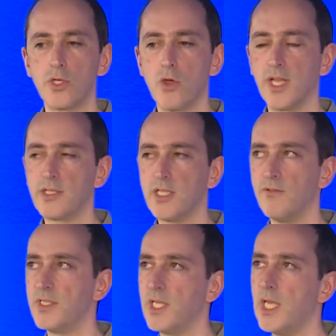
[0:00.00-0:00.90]

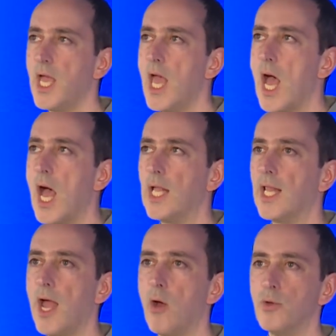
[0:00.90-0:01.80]
connectivity
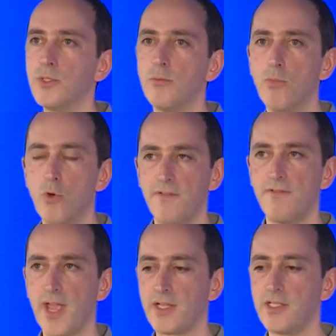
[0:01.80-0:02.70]
allows more
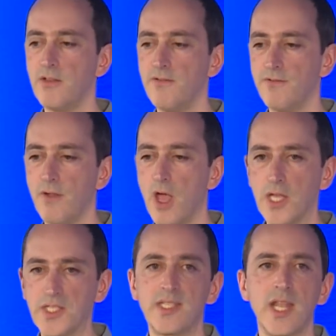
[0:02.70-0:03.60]
effective
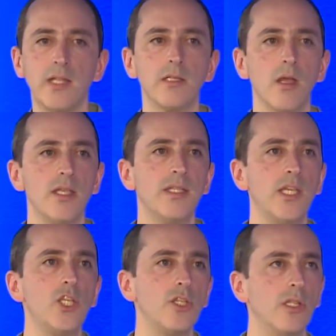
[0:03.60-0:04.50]

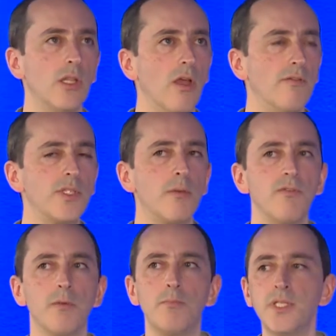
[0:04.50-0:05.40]
standardization of some
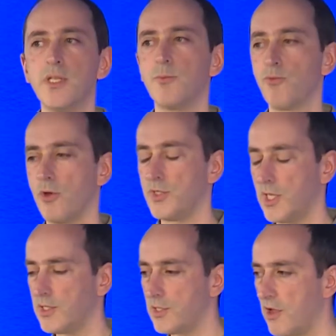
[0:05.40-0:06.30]
of the business
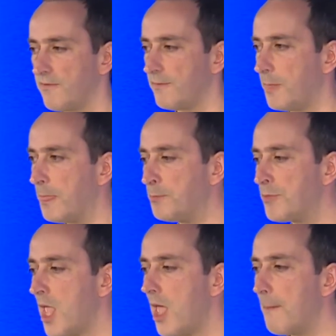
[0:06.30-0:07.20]
process stuff.
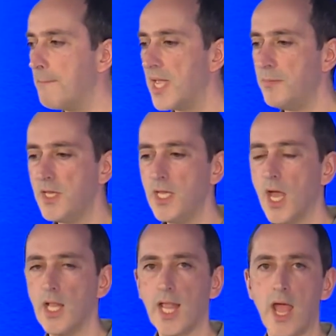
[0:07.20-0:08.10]
Maybe
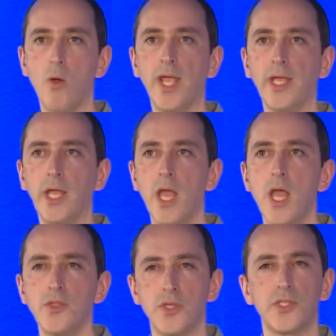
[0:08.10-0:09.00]
allowing
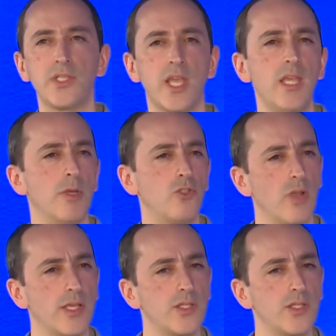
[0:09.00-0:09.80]
the same address